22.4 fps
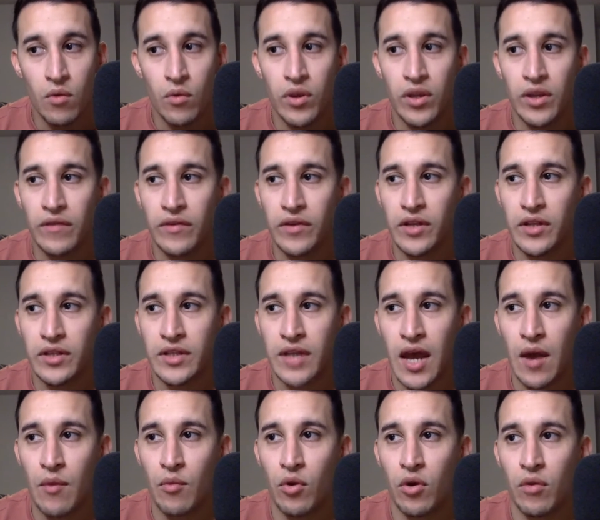We live in a
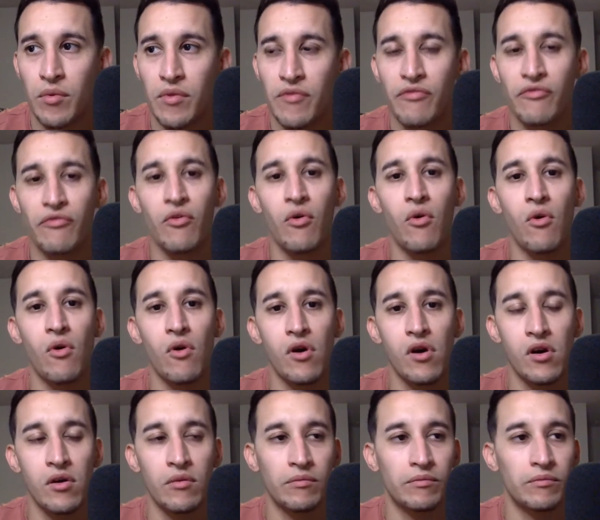time where
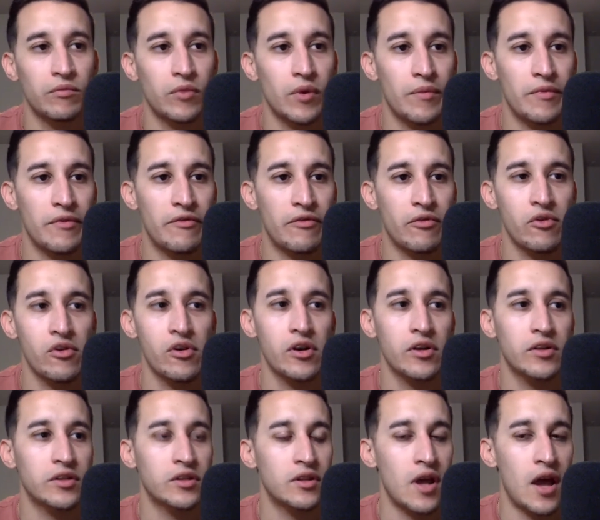before
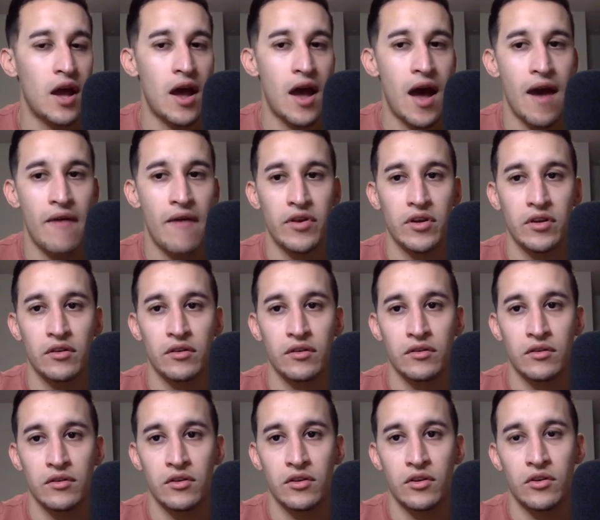
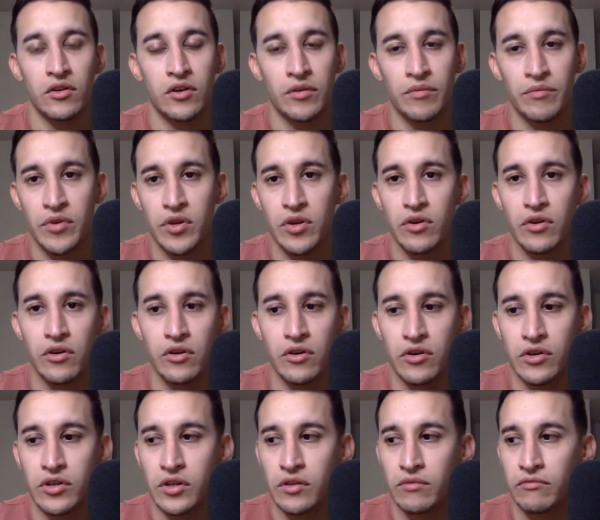having
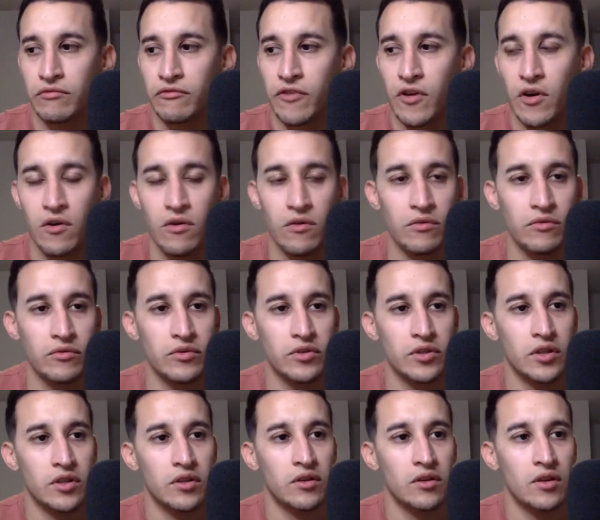computers and
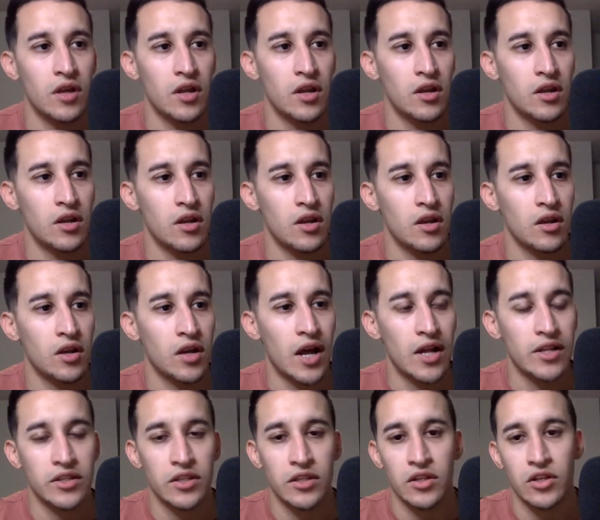phones and
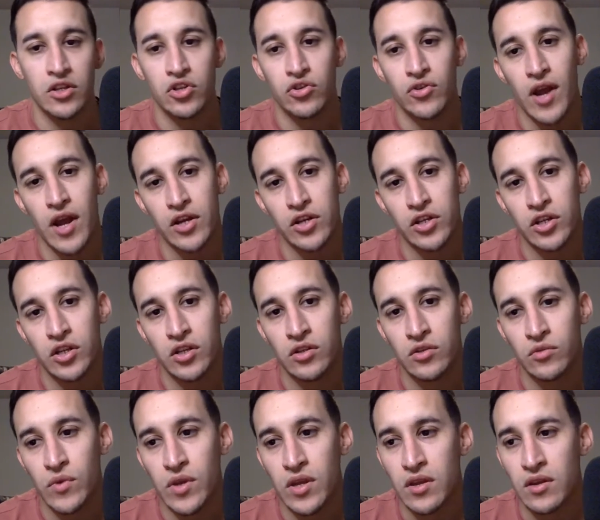constant
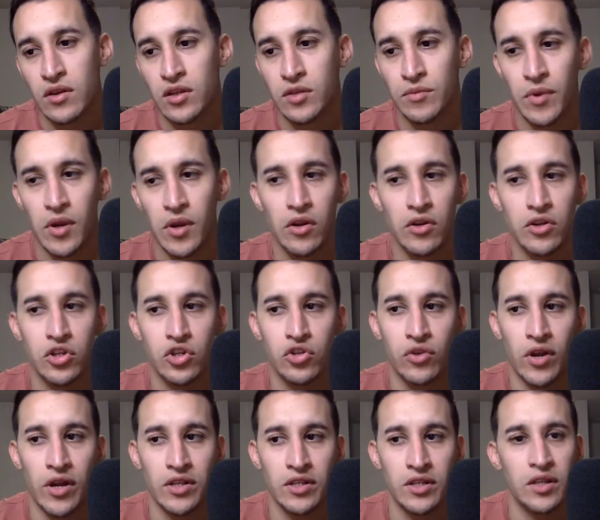distractions, we experience
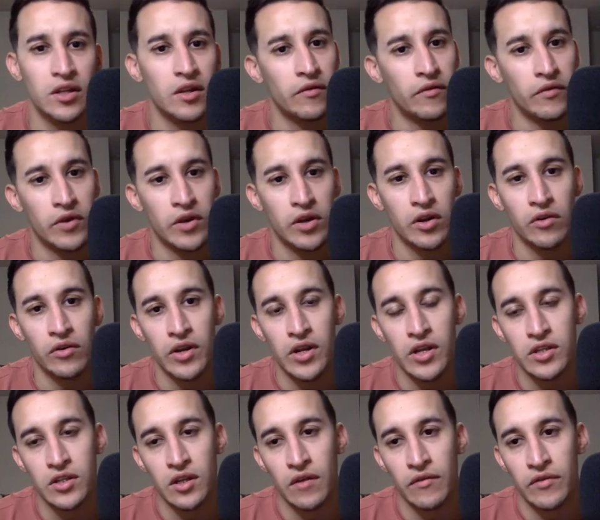stress in different degrees.